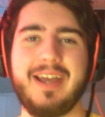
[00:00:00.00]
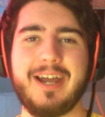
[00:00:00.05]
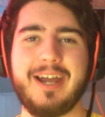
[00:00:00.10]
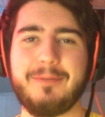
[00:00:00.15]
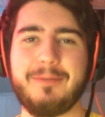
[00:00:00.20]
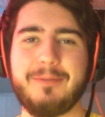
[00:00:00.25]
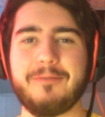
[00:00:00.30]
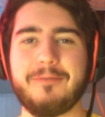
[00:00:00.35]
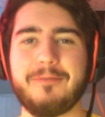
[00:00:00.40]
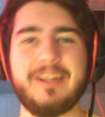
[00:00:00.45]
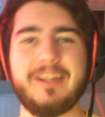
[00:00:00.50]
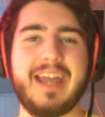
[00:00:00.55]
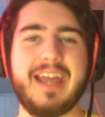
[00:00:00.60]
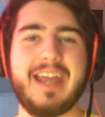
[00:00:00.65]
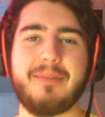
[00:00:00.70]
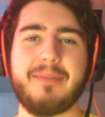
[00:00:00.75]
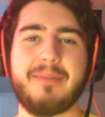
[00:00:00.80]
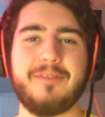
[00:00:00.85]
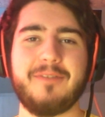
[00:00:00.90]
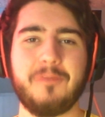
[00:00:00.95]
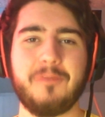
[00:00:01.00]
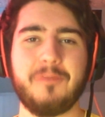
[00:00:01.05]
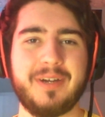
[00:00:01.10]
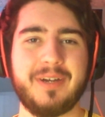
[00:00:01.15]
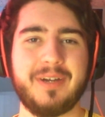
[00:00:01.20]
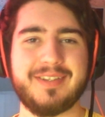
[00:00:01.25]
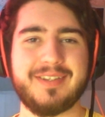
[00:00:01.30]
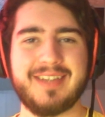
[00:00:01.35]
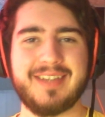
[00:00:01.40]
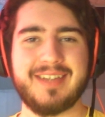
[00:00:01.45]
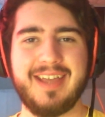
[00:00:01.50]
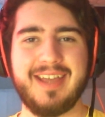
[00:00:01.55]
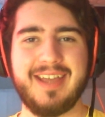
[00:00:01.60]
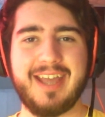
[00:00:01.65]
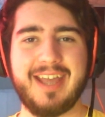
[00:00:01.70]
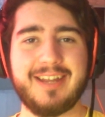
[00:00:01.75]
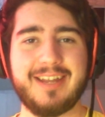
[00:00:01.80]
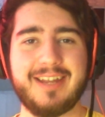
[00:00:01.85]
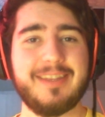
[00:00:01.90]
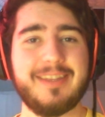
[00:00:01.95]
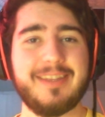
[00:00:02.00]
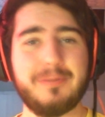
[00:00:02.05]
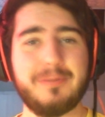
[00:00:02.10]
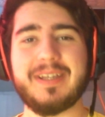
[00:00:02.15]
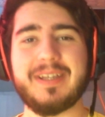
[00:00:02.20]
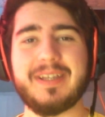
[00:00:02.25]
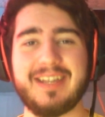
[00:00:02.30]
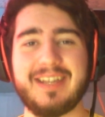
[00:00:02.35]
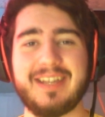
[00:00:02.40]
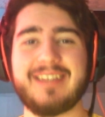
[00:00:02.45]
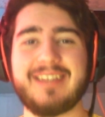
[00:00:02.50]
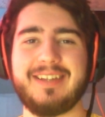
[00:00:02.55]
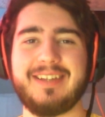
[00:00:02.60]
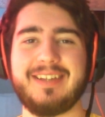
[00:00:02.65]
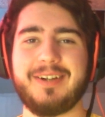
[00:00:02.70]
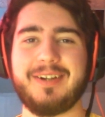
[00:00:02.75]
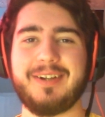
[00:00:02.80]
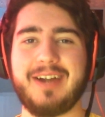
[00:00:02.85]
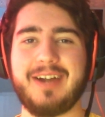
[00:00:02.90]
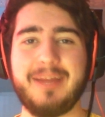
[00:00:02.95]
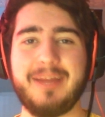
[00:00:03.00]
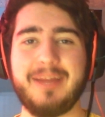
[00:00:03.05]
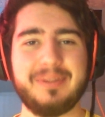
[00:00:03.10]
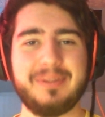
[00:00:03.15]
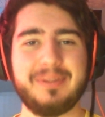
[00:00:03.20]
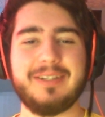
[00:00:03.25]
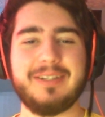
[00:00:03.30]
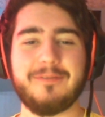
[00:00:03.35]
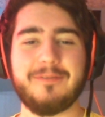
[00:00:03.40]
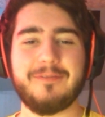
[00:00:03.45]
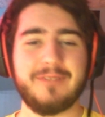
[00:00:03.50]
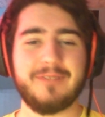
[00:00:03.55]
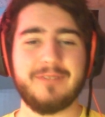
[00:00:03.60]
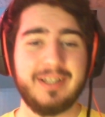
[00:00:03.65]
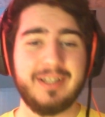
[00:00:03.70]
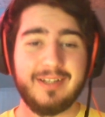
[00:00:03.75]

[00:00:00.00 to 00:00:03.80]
I'd be really happy if it was, and I think we can get there. I believe.